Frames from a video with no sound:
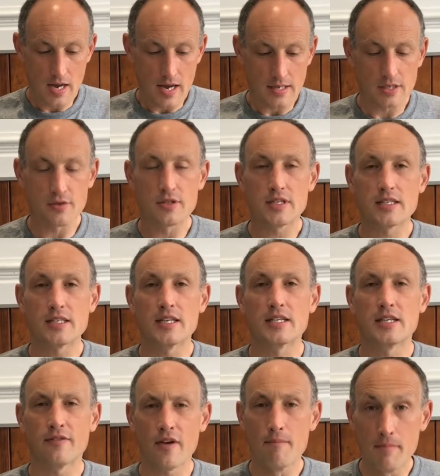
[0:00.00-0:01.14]
So he says this,
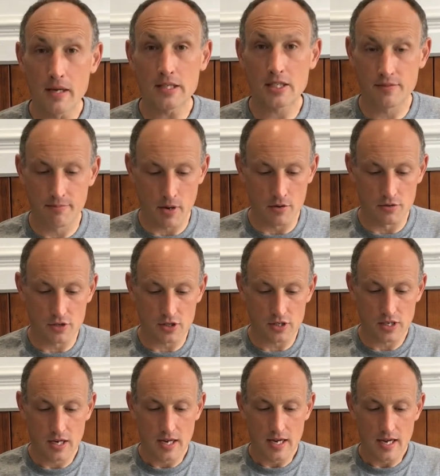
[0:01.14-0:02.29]
if I must boast,
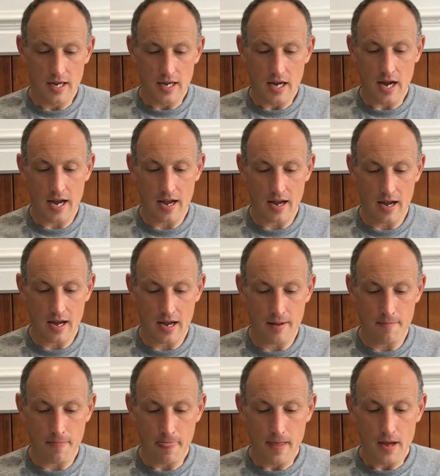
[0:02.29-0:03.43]
I,
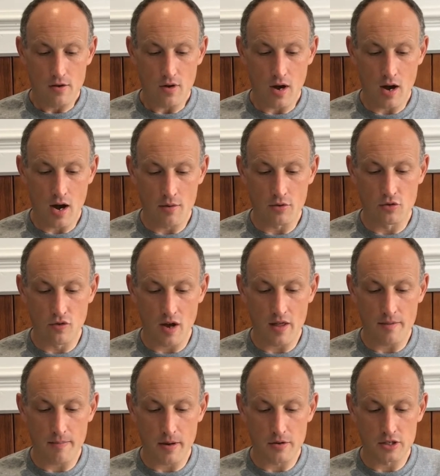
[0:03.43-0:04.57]
um, I would rather
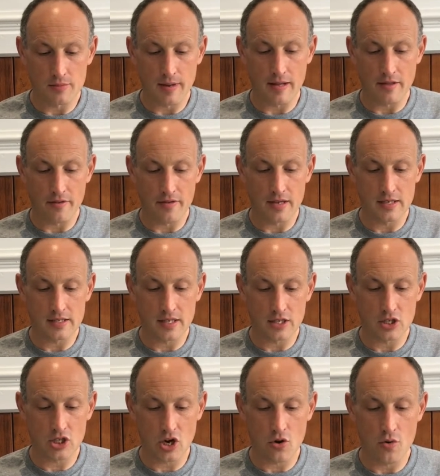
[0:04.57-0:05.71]
boast about the things that
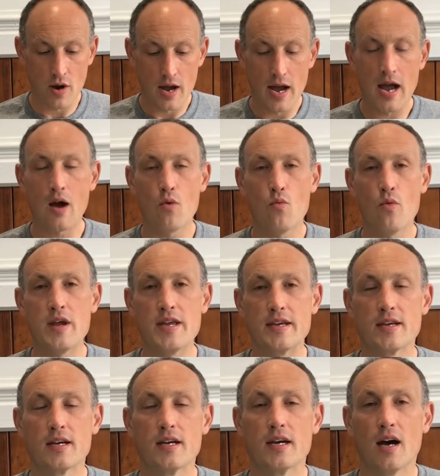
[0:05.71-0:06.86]
show how
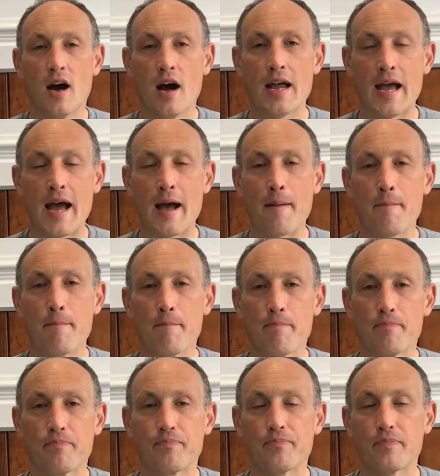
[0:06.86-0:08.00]
weak I am.
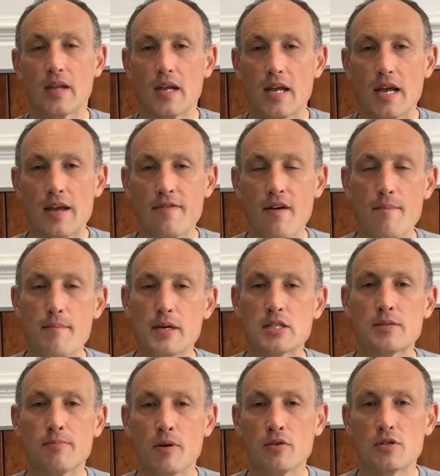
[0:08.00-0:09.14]
If I
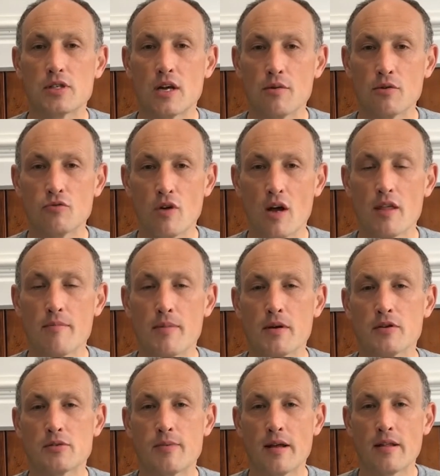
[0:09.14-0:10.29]
must boast, I would rather
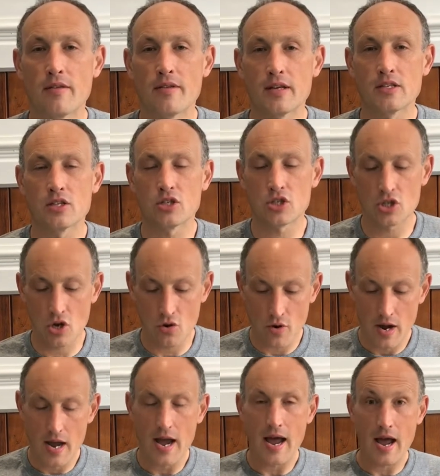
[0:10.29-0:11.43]
boast about the things that show
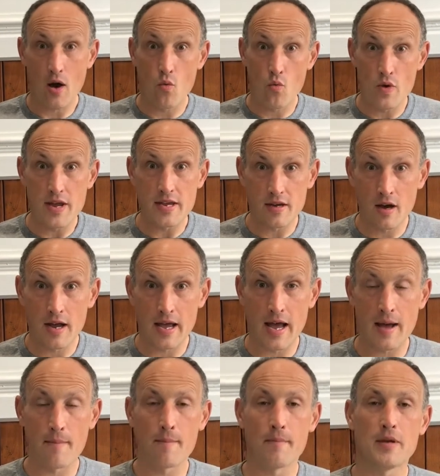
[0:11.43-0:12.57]
how weak I
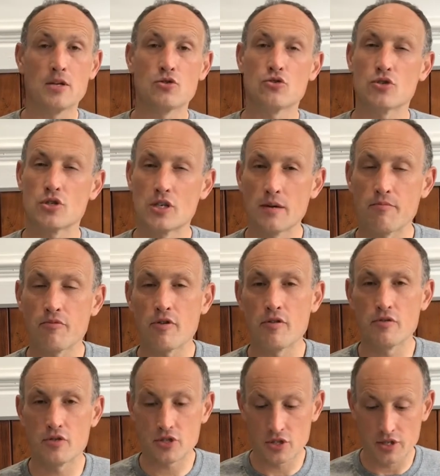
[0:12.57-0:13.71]
am. Interesting
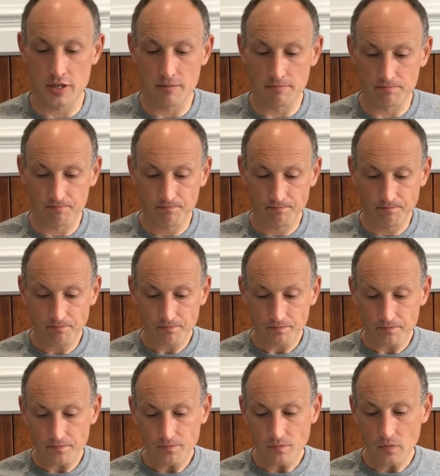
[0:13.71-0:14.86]
approach, isn't
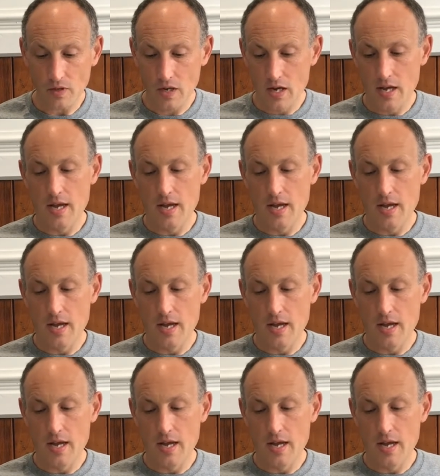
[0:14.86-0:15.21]
it?